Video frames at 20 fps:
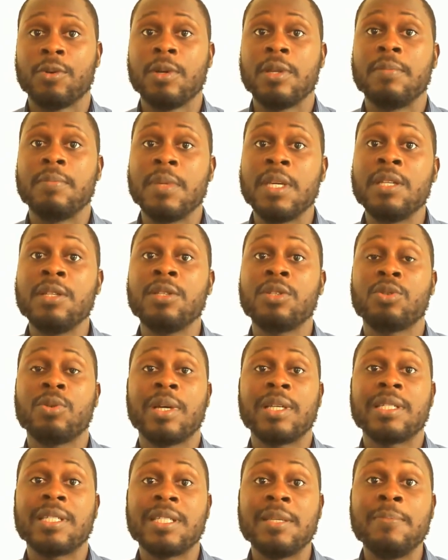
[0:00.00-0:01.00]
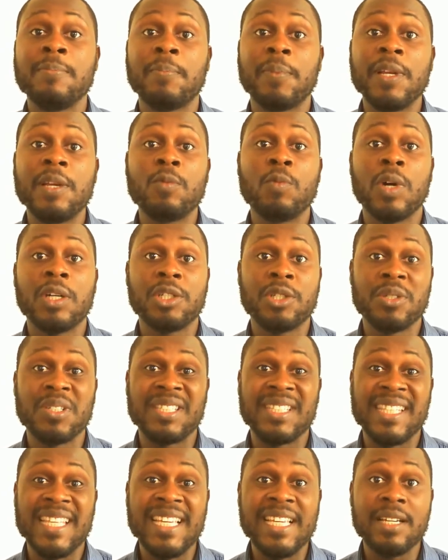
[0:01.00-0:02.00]
means you are simply what you
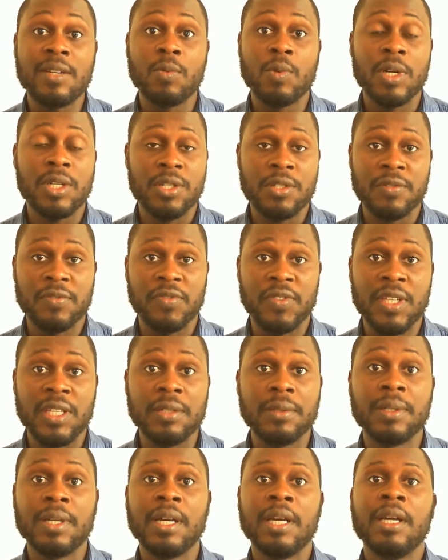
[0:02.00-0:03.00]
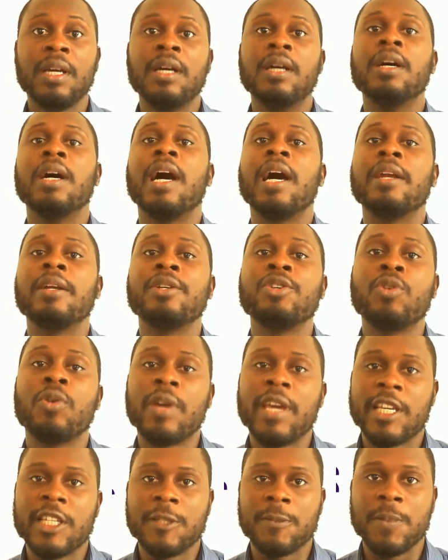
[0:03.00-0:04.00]
think, what you feel, and your
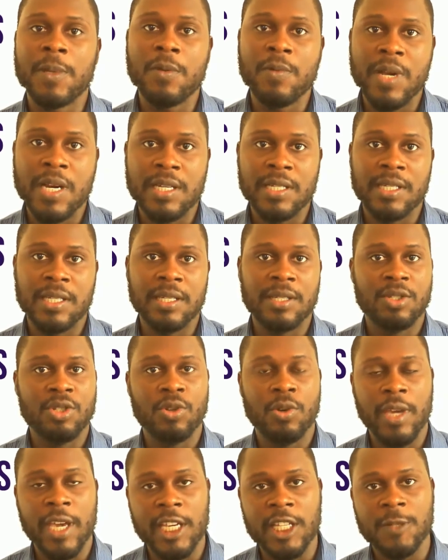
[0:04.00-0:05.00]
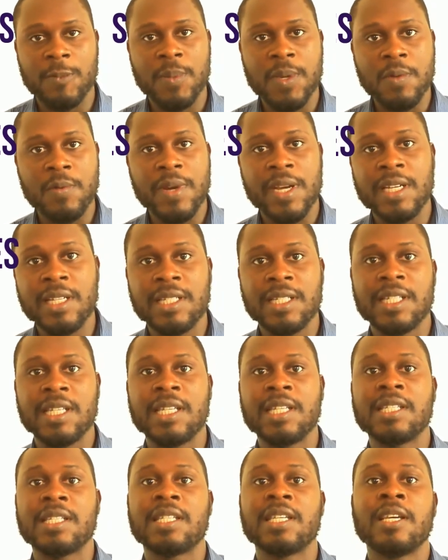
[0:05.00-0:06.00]
experiences. Your
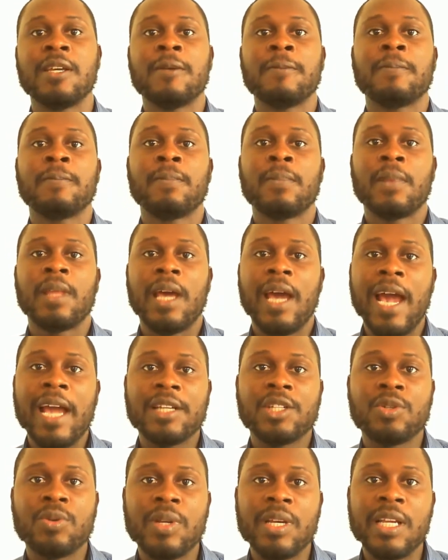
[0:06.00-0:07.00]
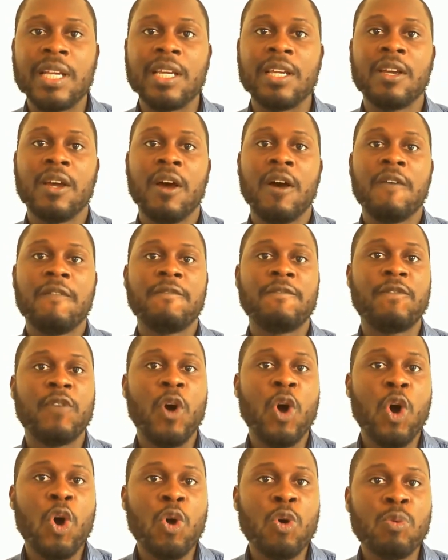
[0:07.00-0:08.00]
experiences actually
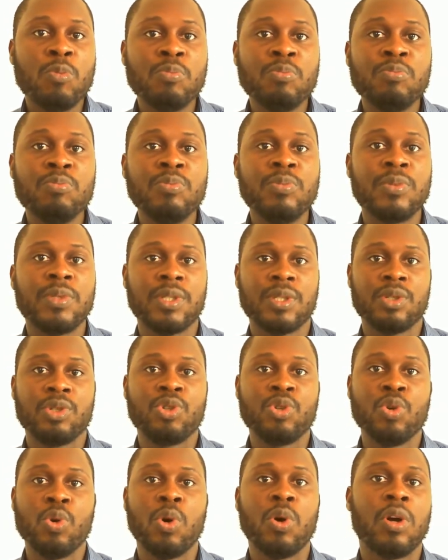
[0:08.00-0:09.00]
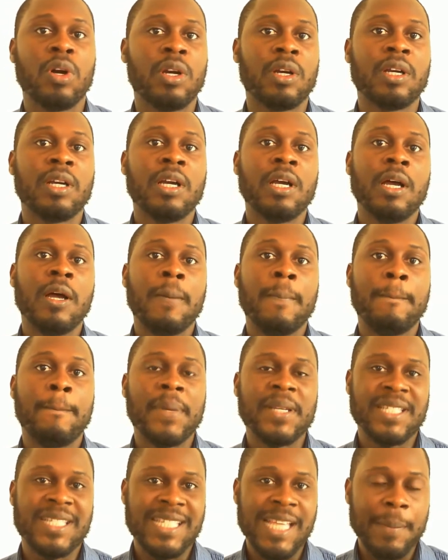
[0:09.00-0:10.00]
forms your
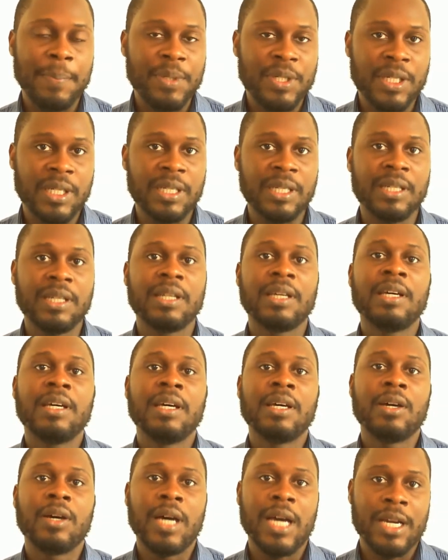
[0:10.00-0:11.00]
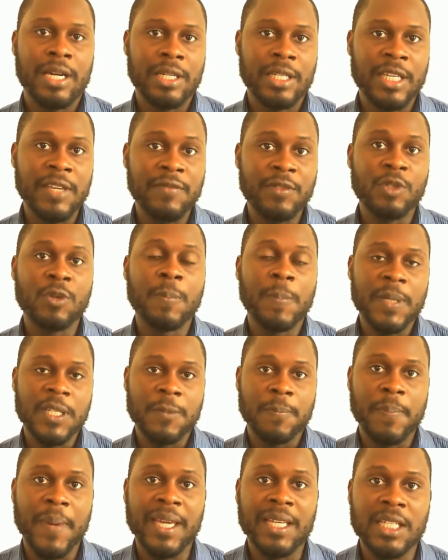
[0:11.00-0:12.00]
perception and gives you
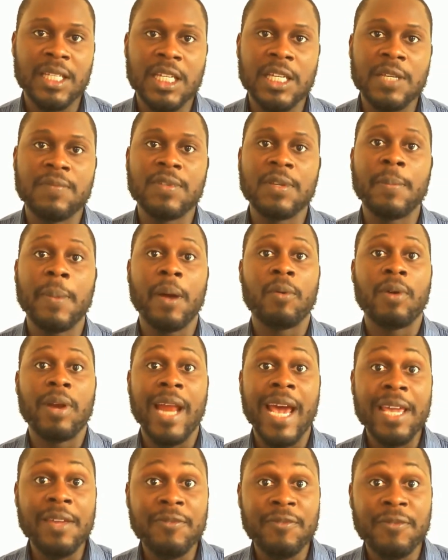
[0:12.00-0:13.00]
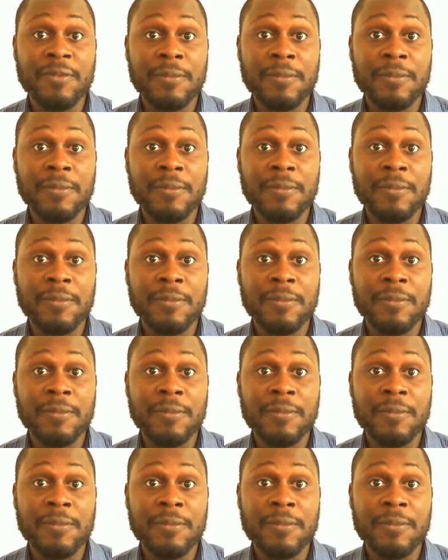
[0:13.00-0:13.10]
perspectives about life.